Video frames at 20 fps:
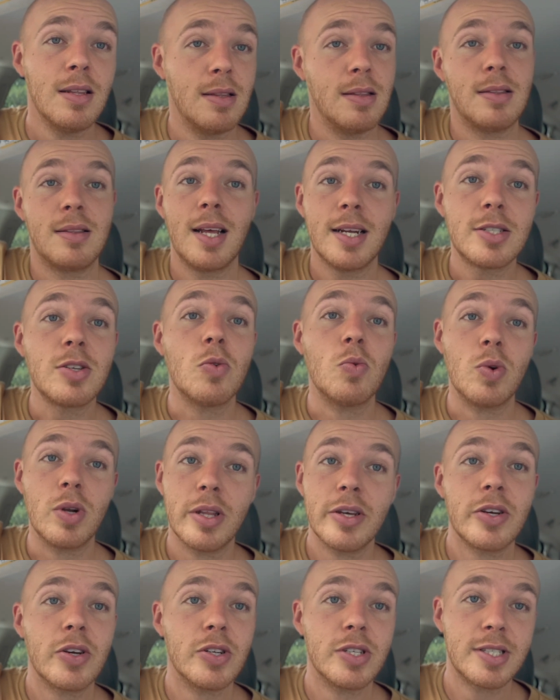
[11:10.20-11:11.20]
That's a
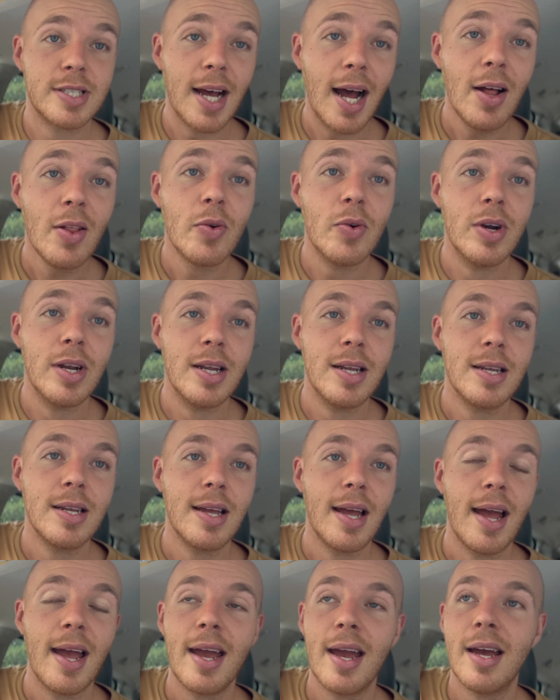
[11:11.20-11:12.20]
really good salary,
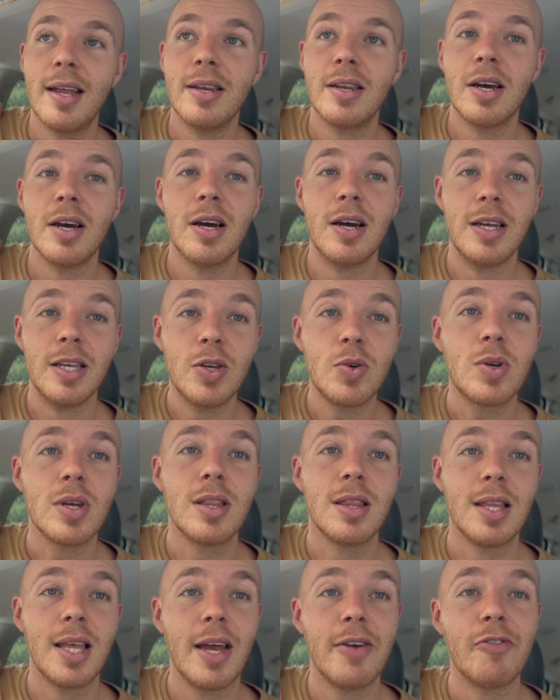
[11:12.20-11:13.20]
and you
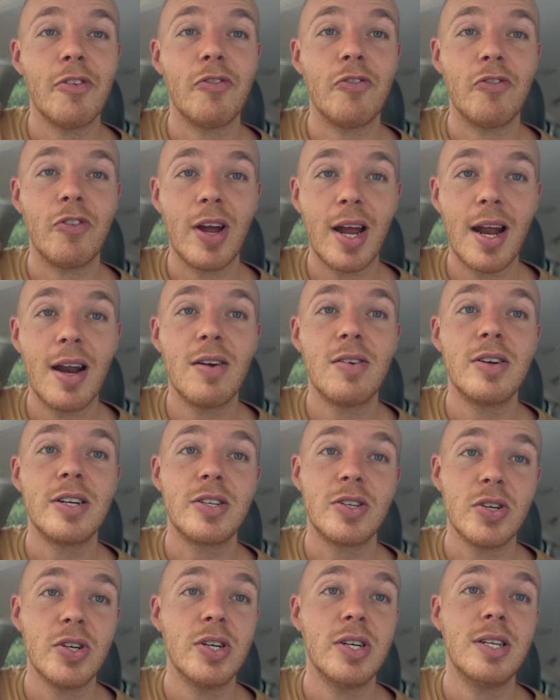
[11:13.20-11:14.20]
can live a very
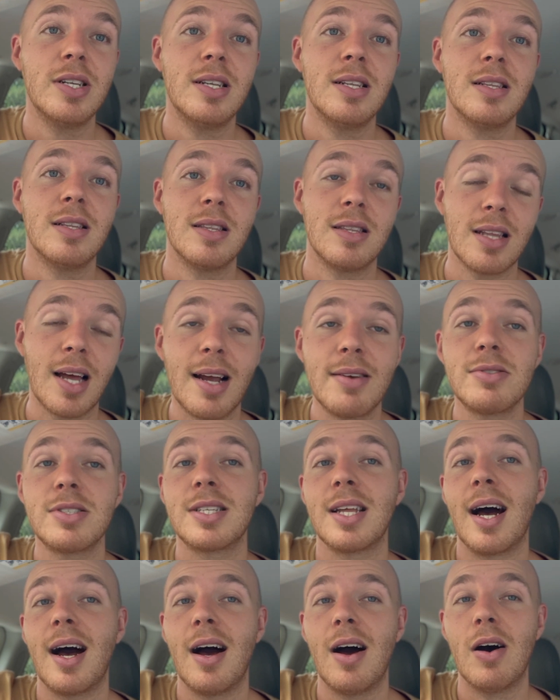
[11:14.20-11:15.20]
good
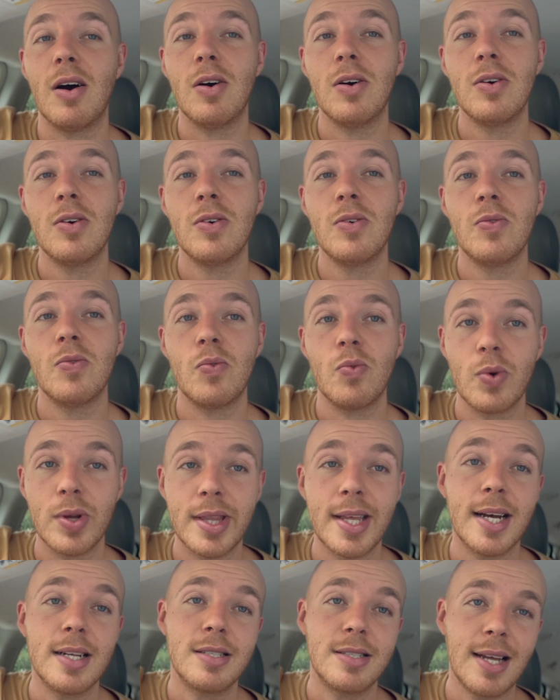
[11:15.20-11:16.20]
lifestyle with
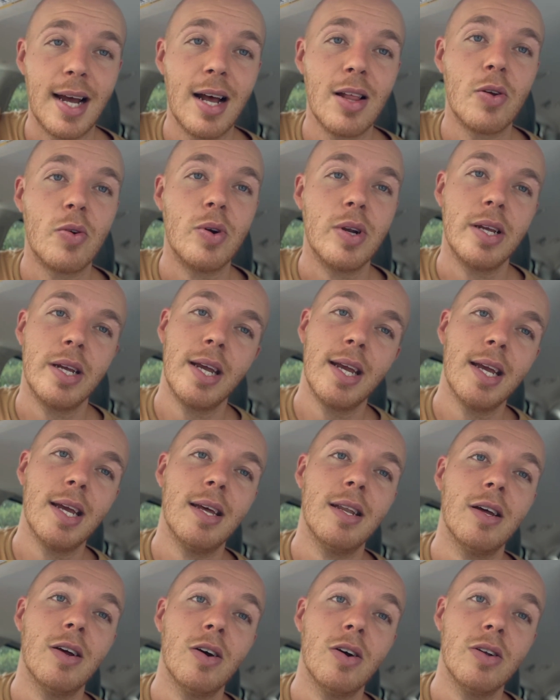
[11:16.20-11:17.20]
that salary
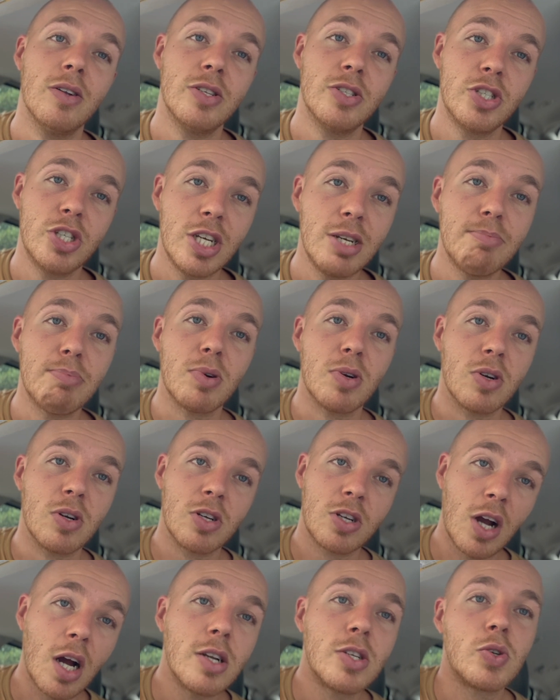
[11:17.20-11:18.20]
in a cheaper
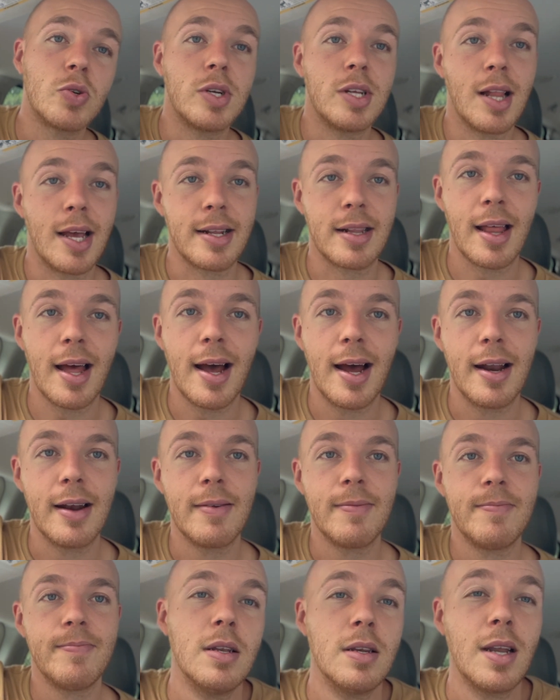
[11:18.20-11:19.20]
country like that.
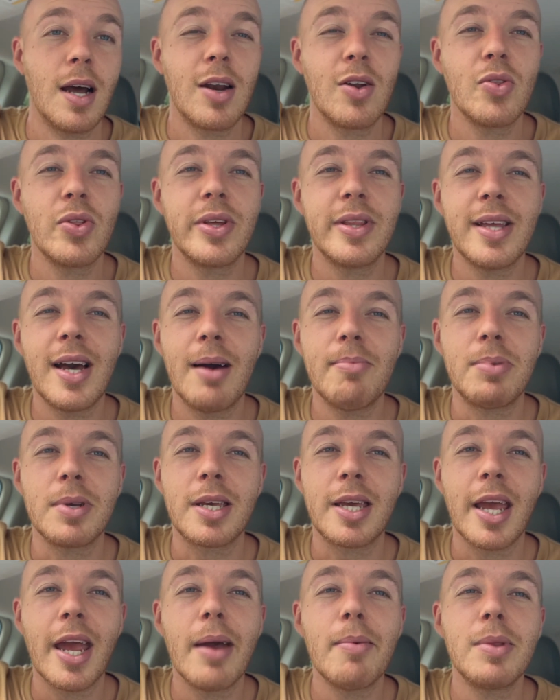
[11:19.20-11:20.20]
Not only that, but
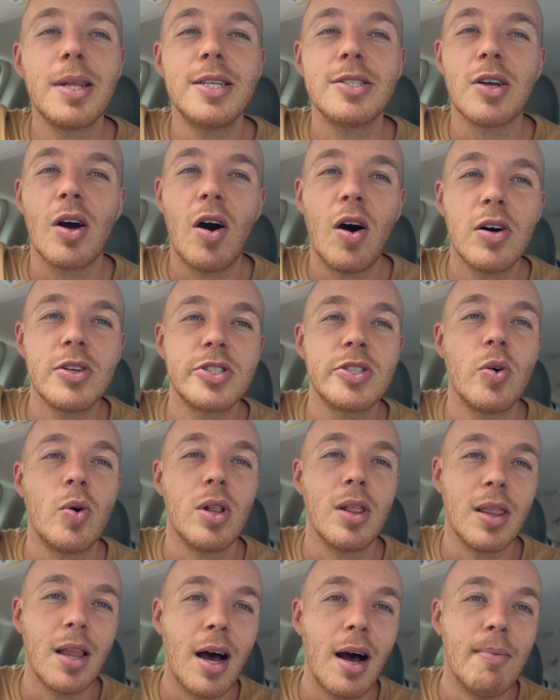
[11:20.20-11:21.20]
Cambly is also a
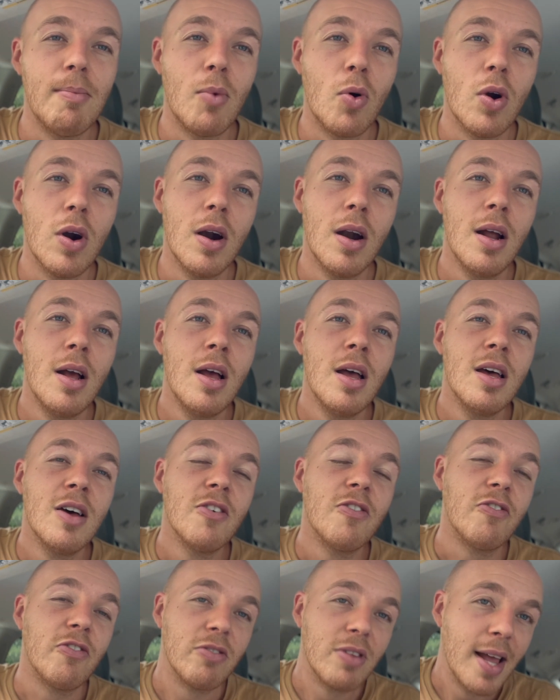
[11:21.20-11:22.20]
lot more
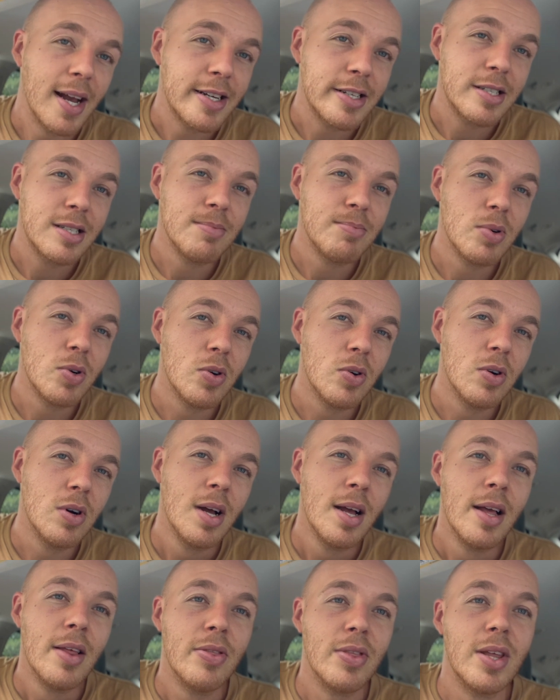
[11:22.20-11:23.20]
flexible
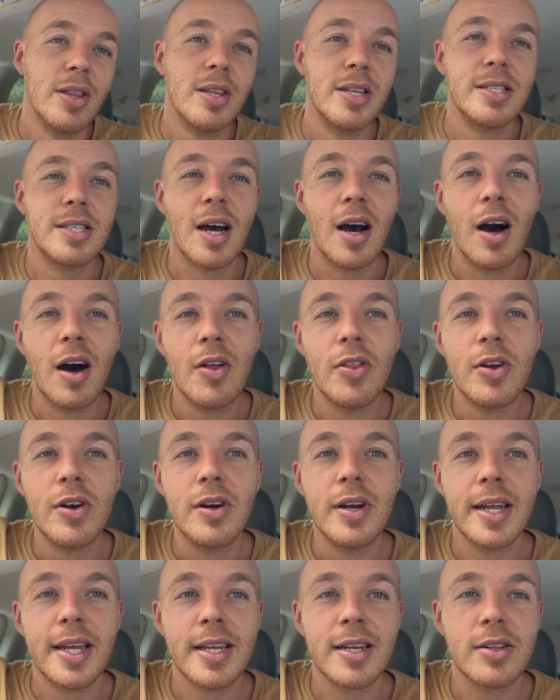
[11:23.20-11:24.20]
than these
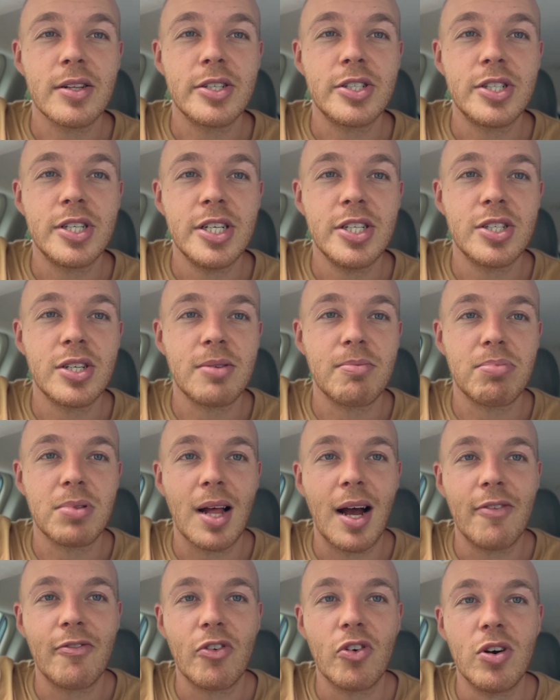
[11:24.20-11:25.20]
other English teaching
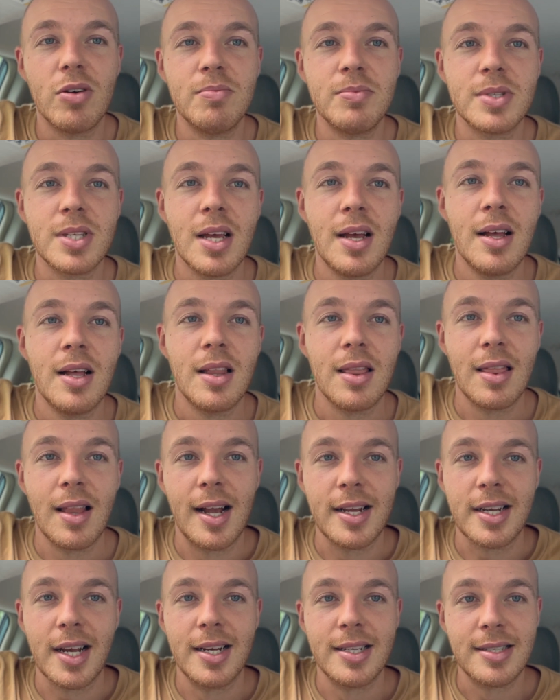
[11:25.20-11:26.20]
platforms,
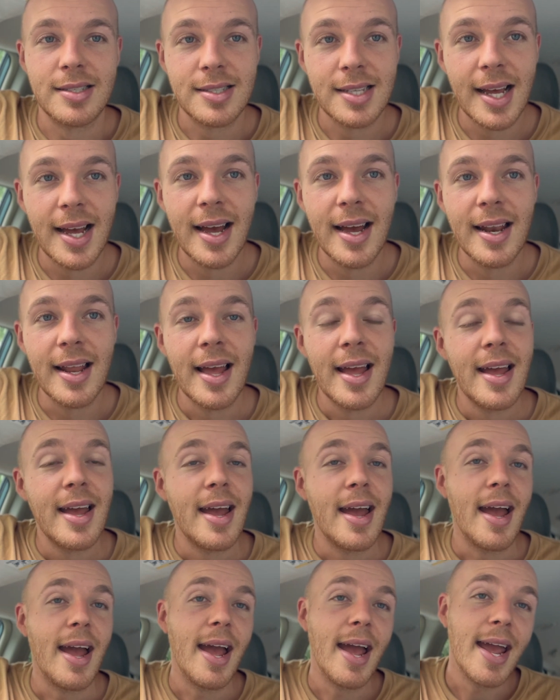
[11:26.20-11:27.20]
like I said.
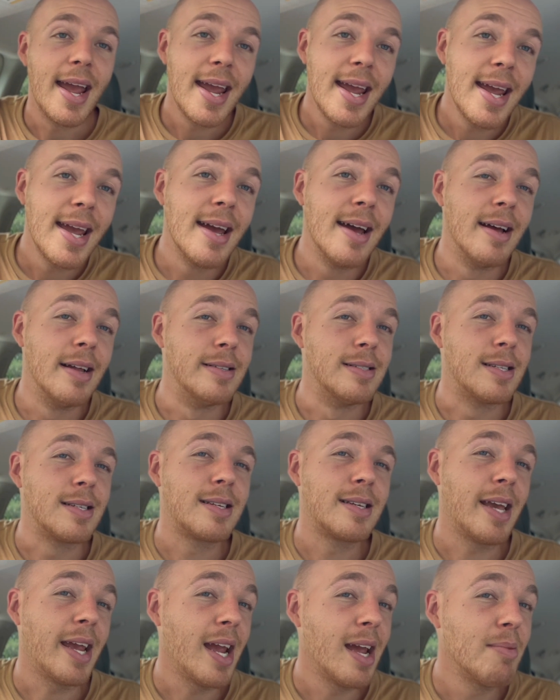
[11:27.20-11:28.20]
And
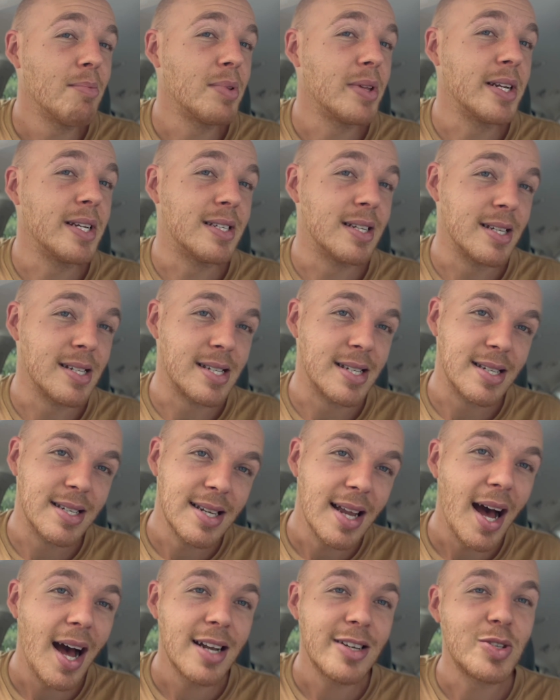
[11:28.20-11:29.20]
Cambly does
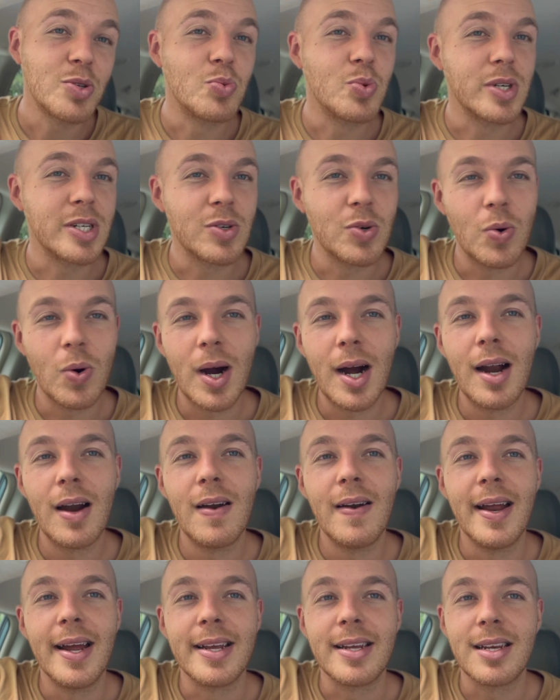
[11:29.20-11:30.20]
not require
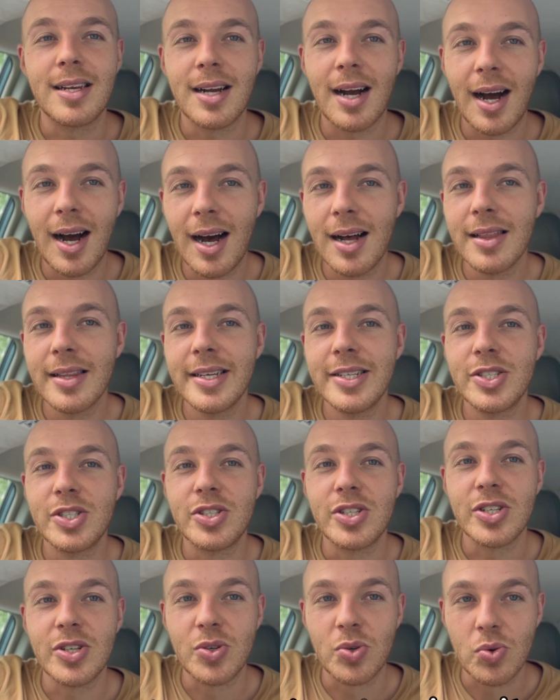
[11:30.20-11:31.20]
a college
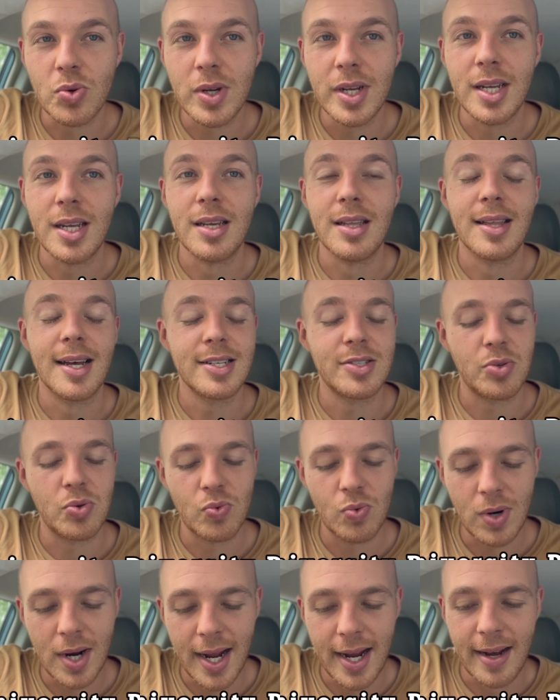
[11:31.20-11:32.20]
degree. That's
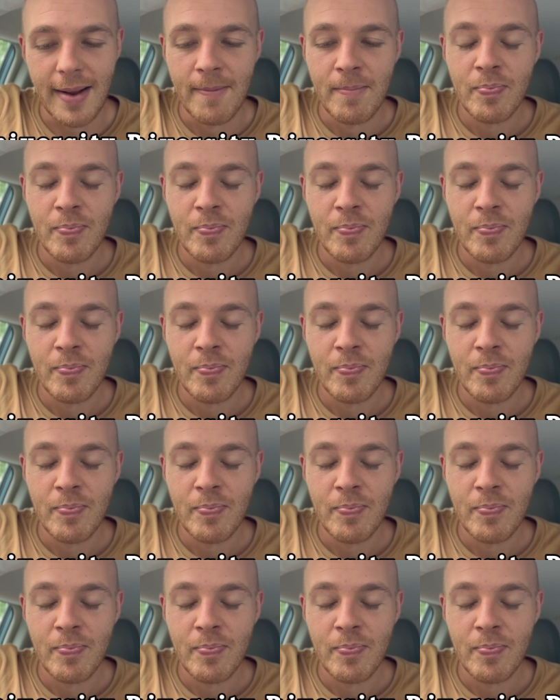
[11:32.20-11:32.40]
right.